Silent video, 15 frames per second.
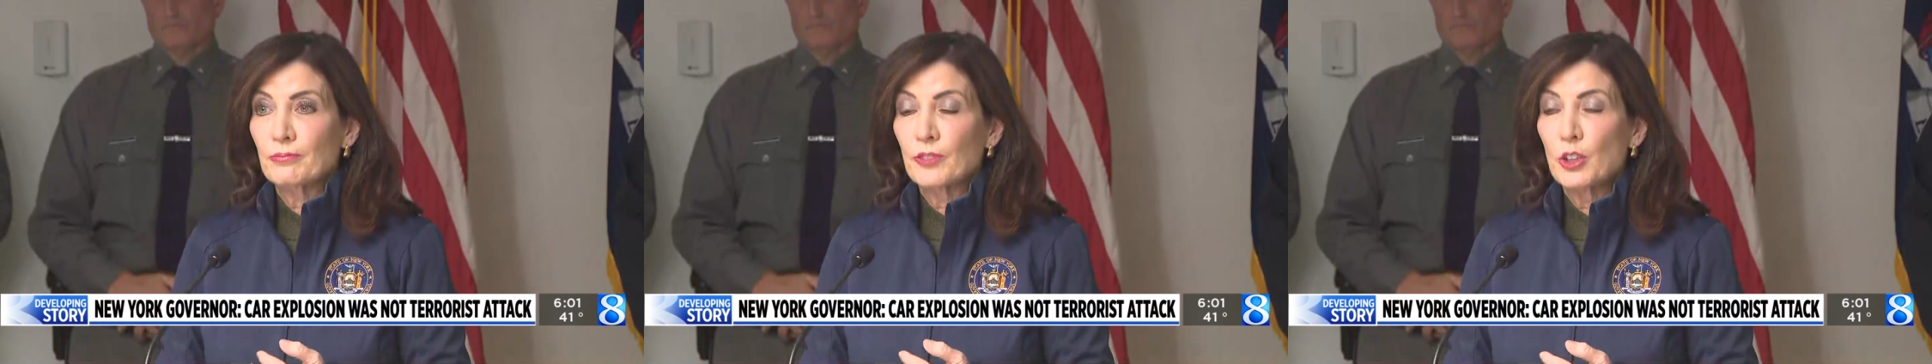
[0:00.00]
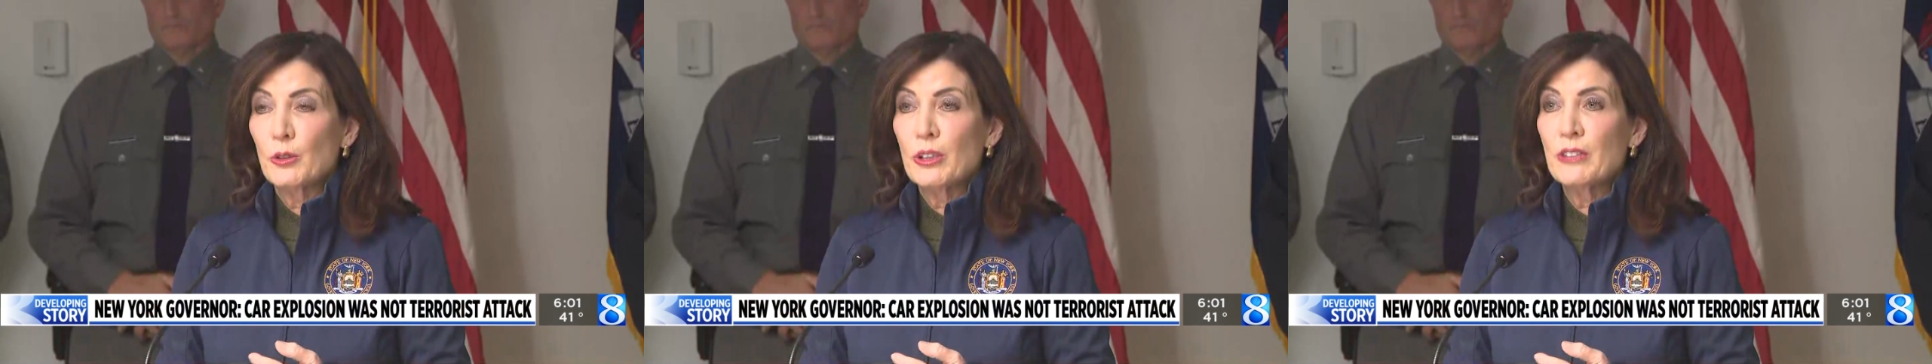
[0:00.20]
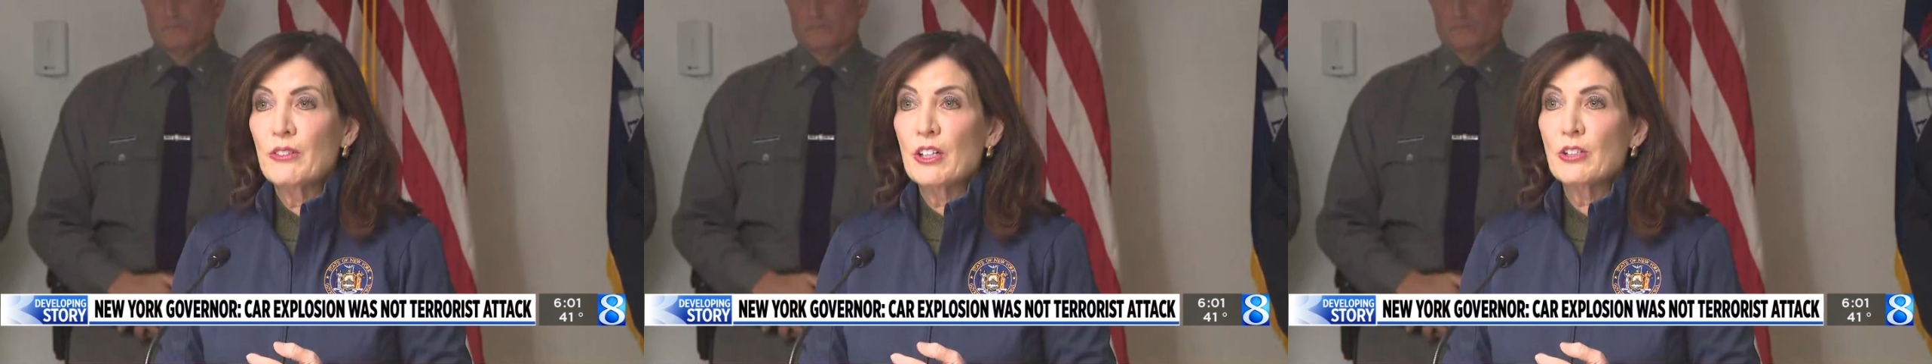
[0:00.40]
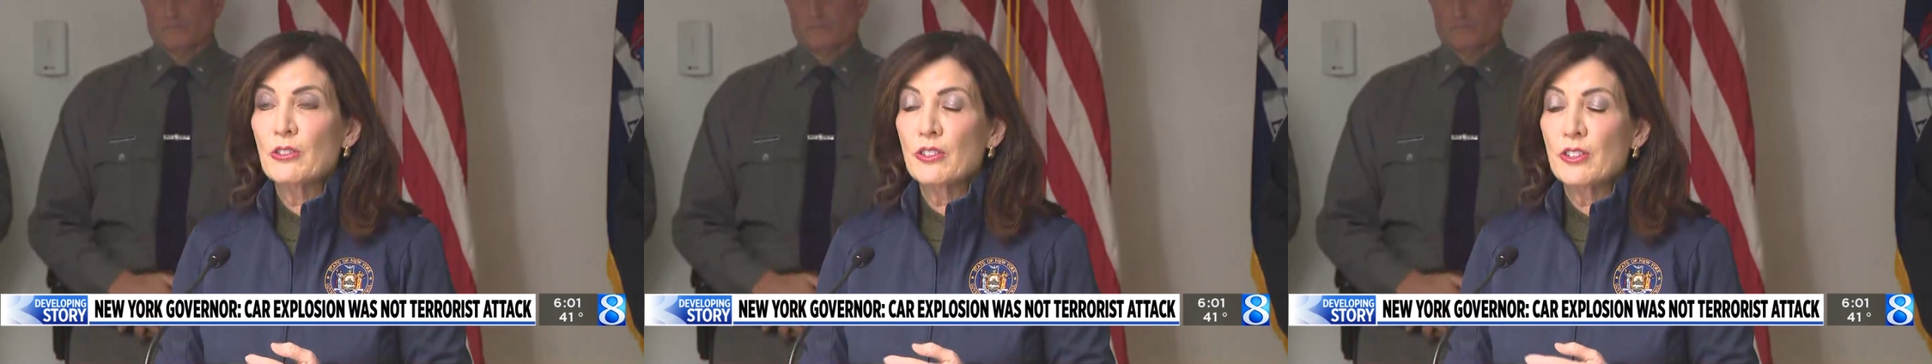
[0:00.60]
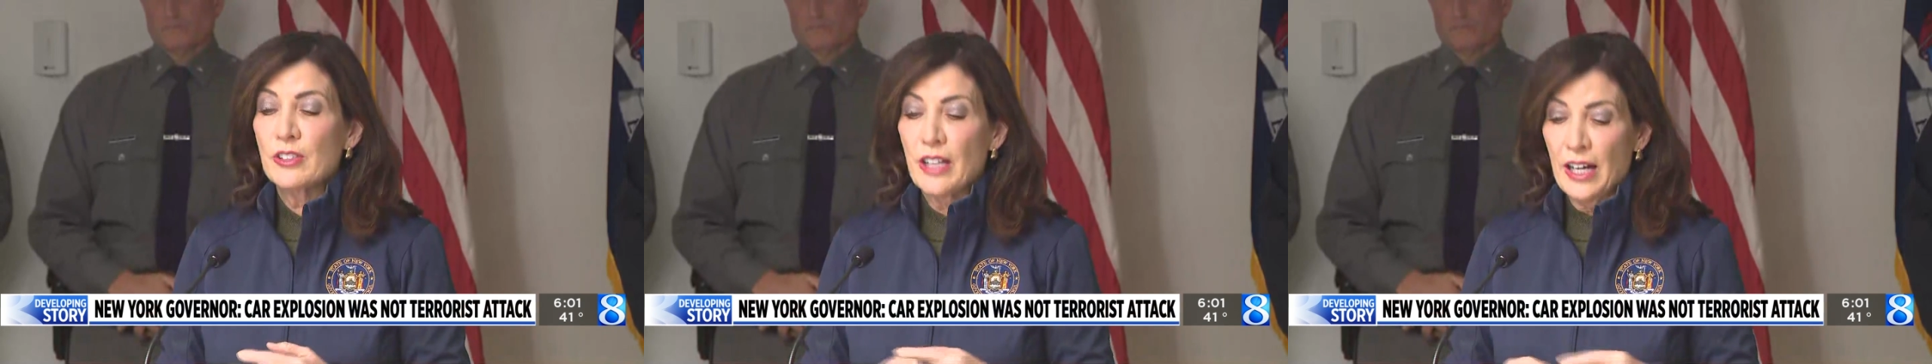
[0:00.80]
2
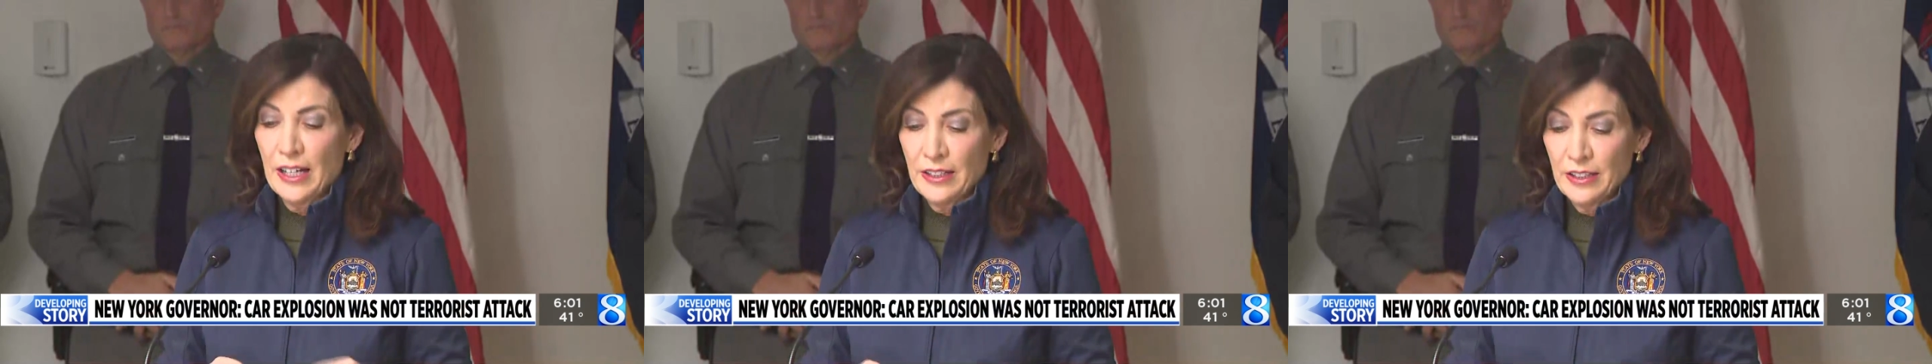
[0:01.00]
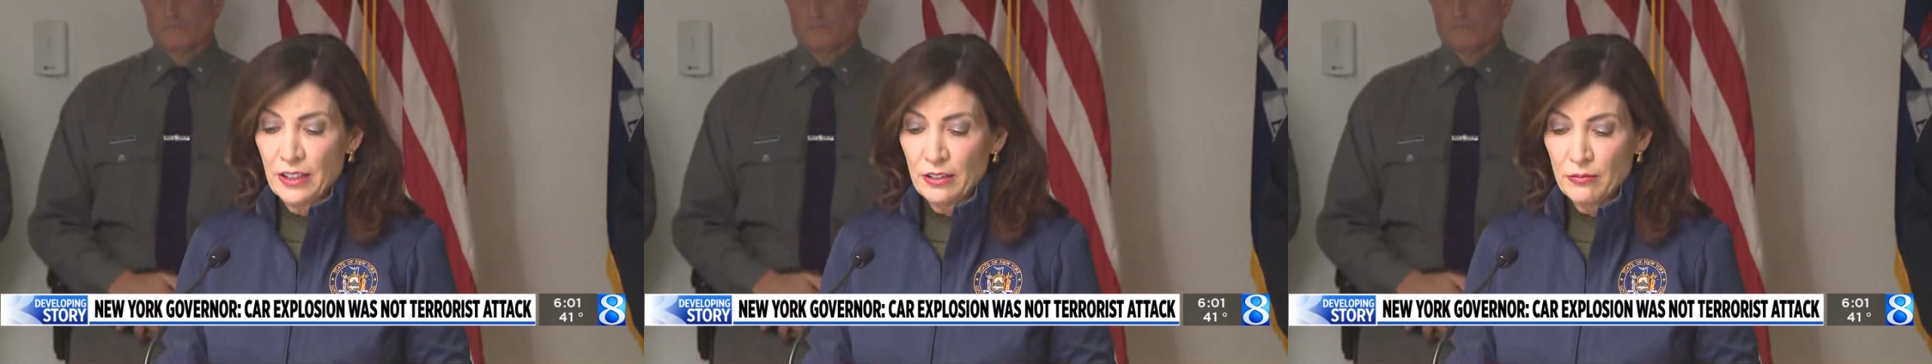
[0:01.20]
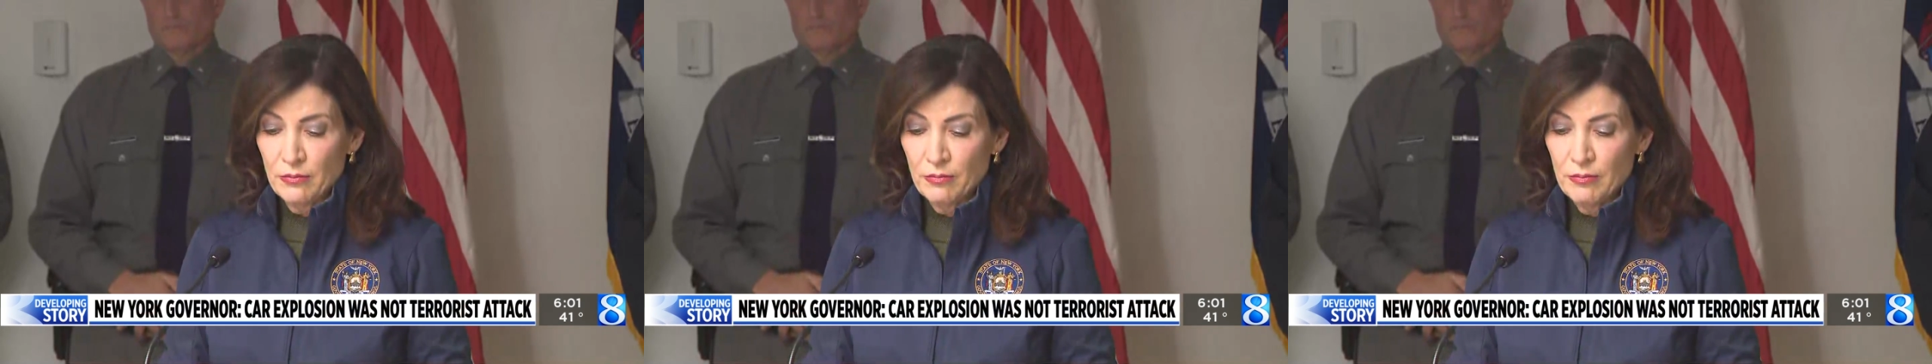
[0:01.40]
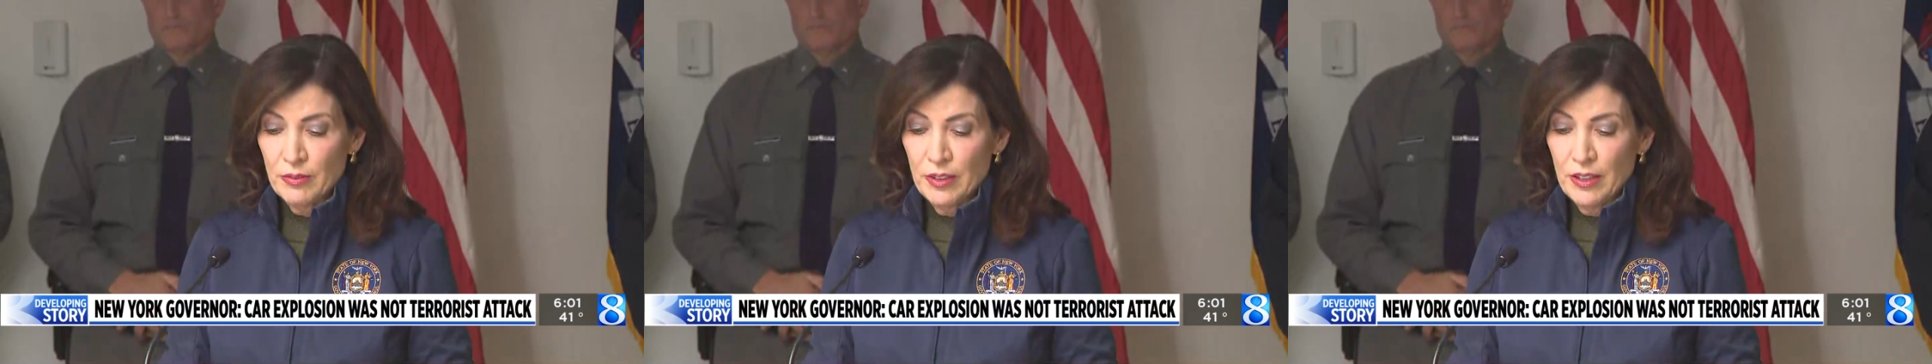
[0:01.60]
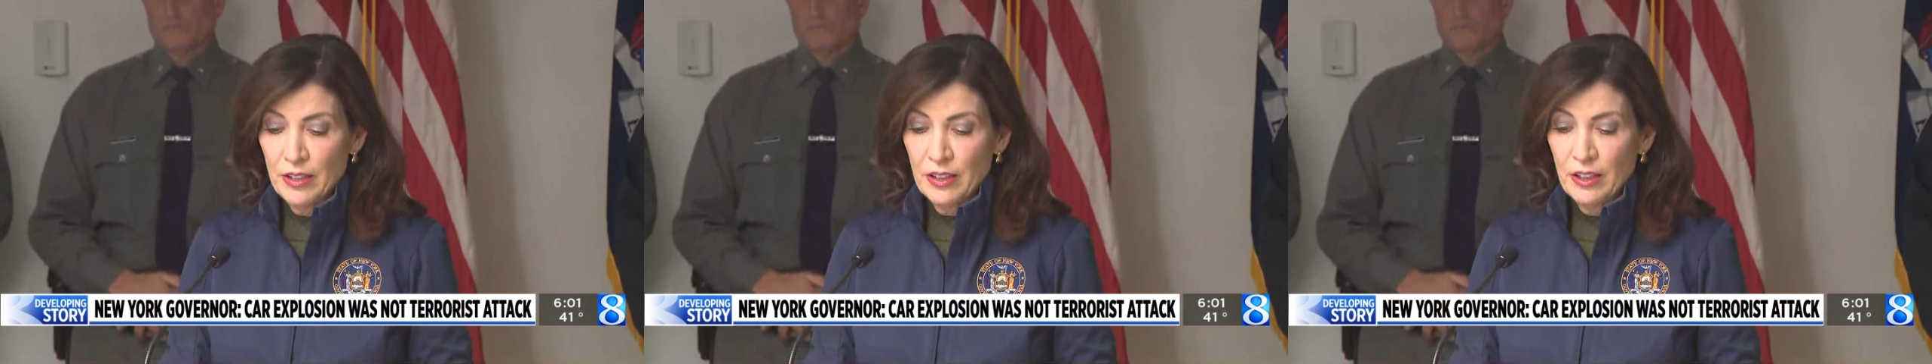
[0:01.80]
individuals died in
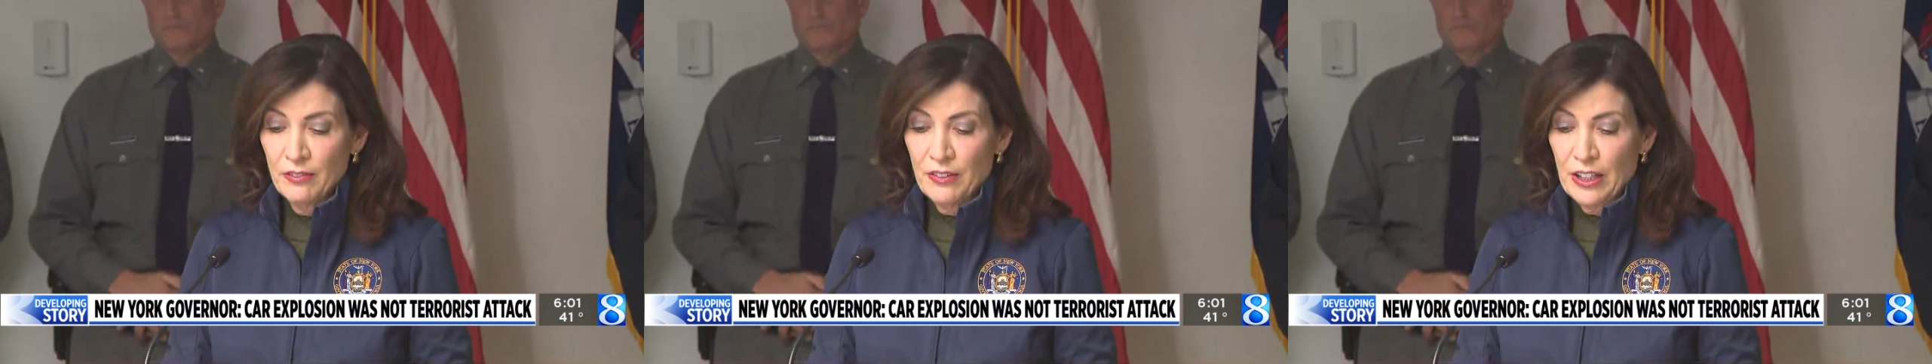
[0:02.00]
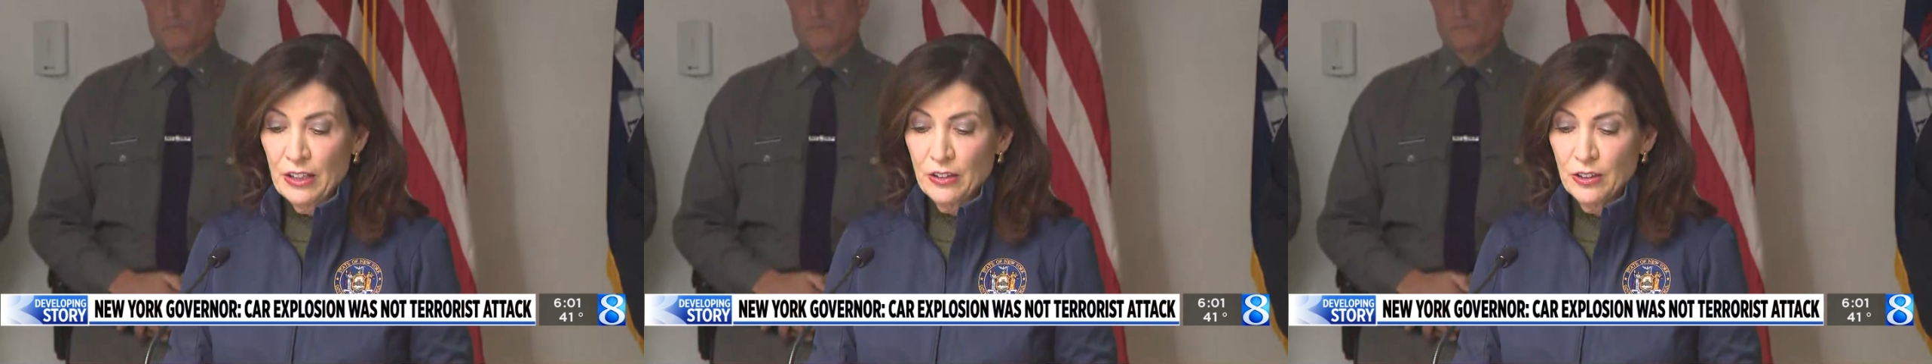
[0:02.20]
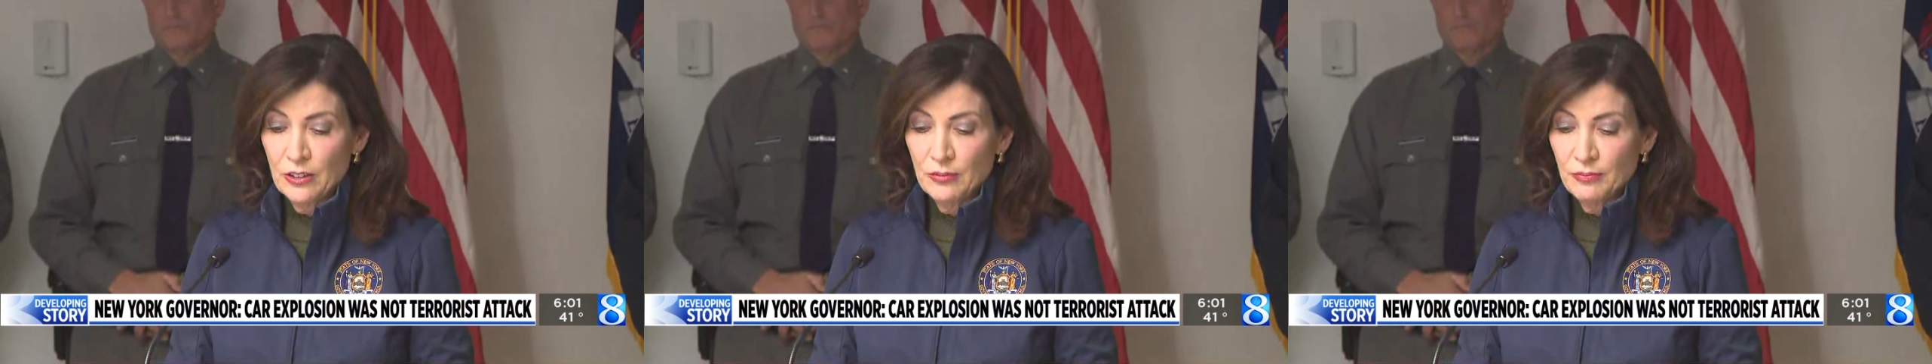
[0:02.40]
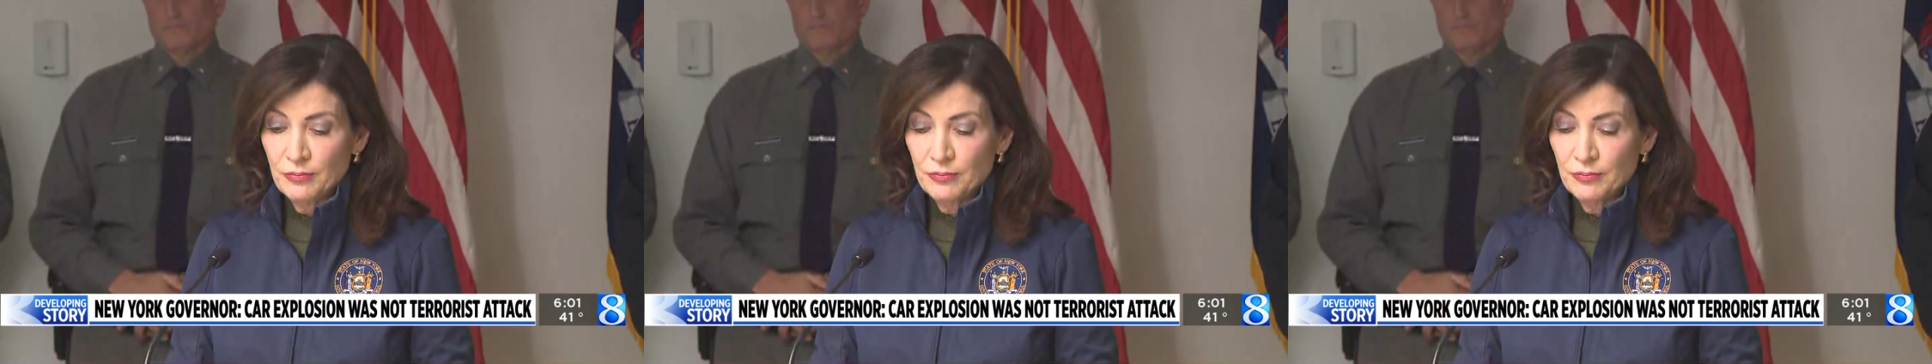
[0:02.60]
the vehicle.